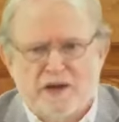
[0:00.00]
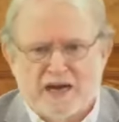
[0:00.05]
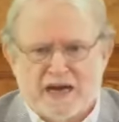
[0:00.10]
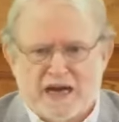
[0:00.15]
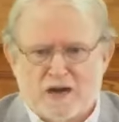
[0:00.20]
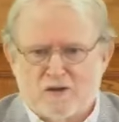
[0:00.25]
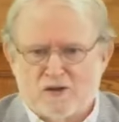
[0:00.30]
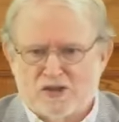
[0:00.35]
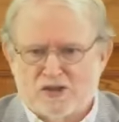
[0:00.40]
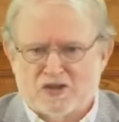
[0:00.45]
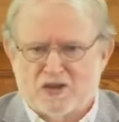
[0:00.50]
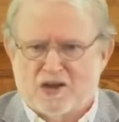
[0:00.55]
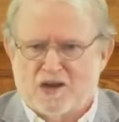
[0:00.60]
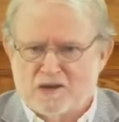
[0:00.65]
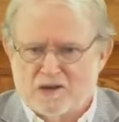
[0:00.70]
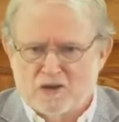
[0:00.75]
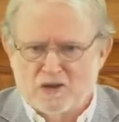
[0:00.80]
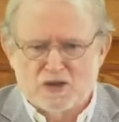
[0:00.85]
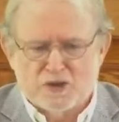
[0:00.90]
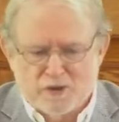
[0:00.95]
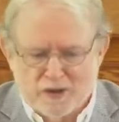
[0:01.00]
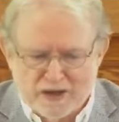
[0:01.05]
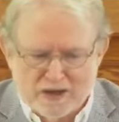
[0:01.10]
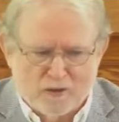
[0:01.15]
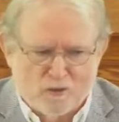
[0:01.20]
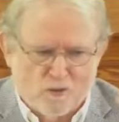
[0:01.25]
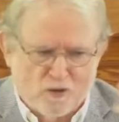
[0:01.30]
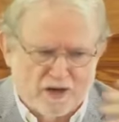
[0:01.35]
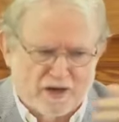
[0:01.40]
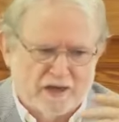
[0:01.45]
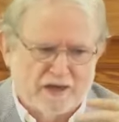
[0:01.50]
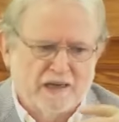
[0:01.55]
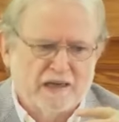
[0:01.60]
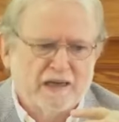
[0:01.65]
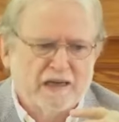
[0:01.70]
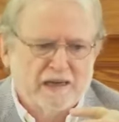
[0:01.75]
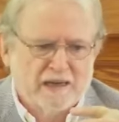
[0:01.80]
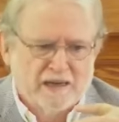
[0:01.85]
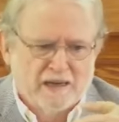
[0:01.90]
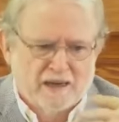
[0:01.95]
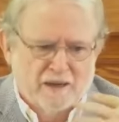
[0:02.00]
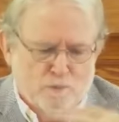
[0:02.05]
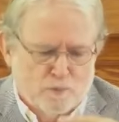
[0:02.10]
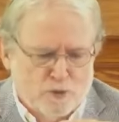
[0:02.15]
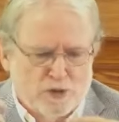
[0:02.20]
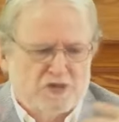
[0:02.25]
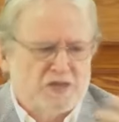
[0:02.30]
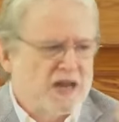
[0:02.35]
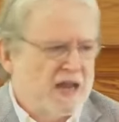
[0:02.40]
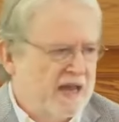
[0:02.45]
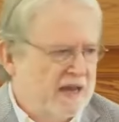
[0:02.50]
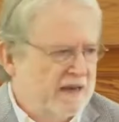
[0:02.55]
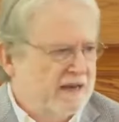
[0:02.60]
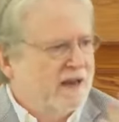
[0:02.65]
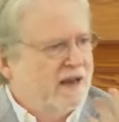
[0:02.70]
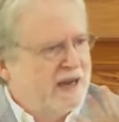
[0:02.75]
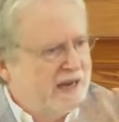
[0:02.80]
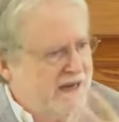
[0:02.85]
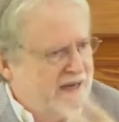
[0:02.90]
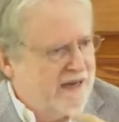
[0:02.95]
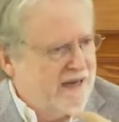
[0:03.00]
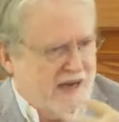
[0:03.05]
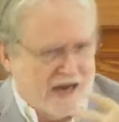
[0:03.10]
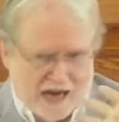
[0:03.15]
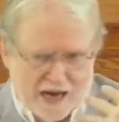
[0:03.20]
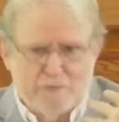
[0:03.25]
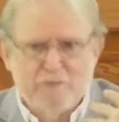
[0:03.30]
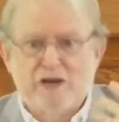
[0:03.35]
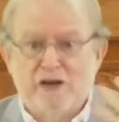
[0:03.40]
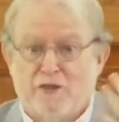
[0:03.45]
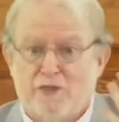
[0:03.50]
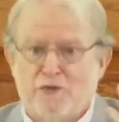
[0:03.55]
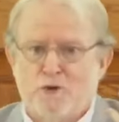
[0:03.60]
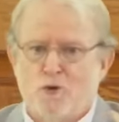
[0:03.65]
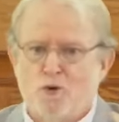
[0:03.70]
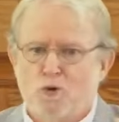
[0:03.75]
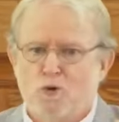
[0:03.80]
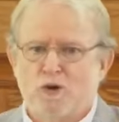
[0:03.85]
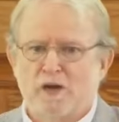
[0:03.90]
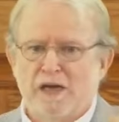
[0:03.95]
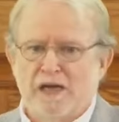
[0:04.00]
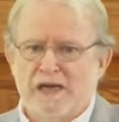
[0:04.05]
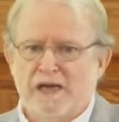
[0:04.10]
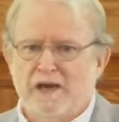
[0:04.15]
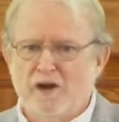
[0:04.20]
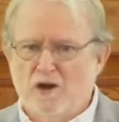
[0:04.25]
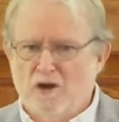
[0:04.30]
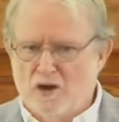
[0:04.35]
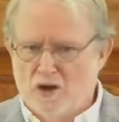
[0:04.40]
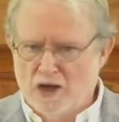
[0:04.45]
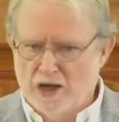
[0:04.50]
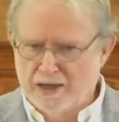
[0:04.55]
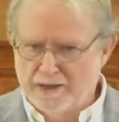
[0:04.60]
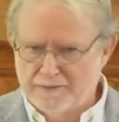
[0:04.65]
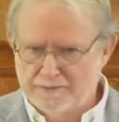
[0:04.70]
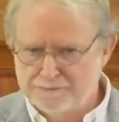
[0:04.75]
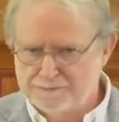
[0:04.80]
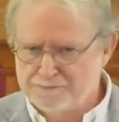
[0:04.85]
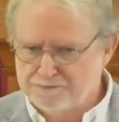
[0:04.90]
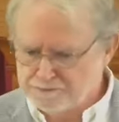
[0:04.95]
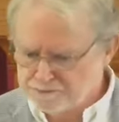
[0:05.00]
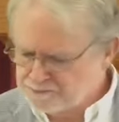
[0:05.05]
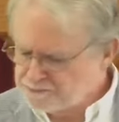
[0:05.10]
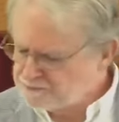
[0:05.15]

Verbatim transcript: about Aristotle, so I don't want to pretend like I'm an authority on,